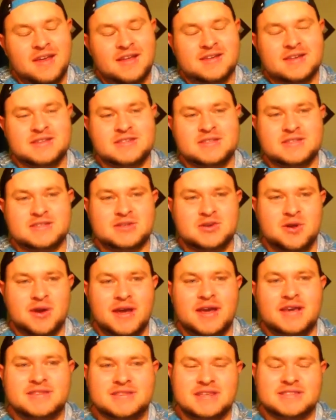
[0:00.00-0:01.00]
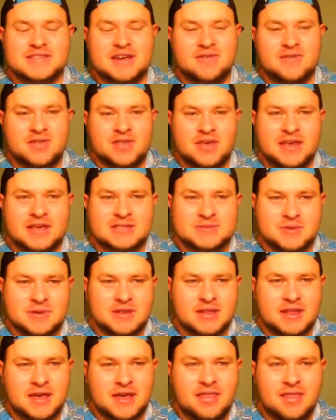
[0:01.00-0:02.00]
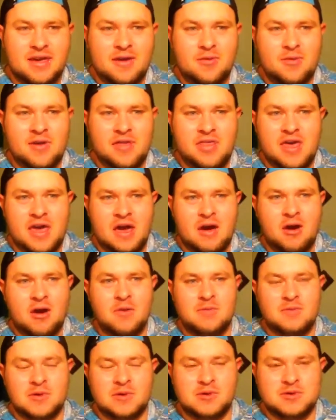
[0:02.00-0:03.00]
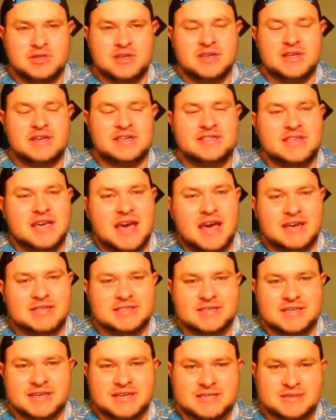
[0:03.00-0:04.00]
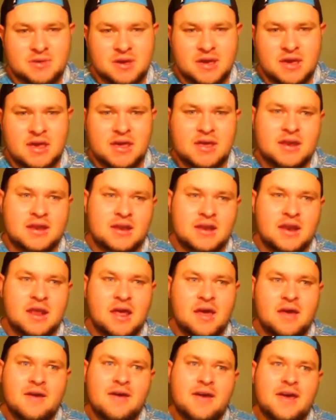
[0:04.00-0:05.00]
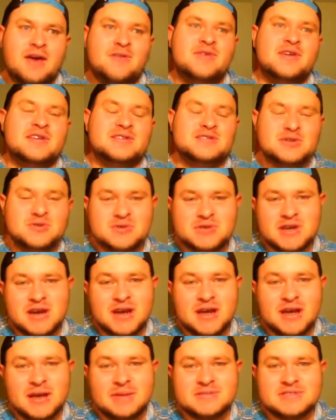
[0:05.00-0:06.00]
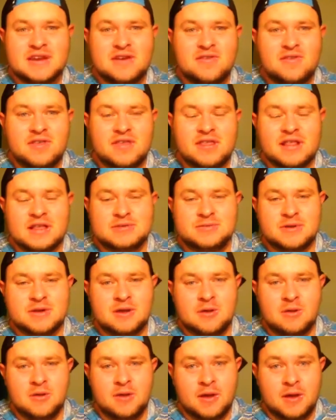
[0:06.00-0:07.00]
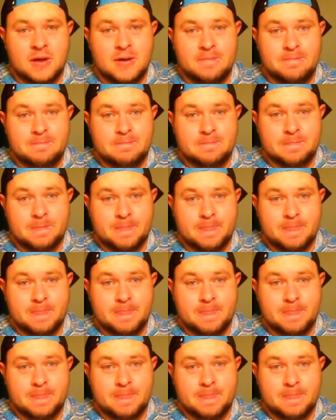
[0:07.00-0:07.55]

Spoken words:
Just as crazy as everything has been lately with how emotionally taxing it's been and having two jobs and everything that's been going on,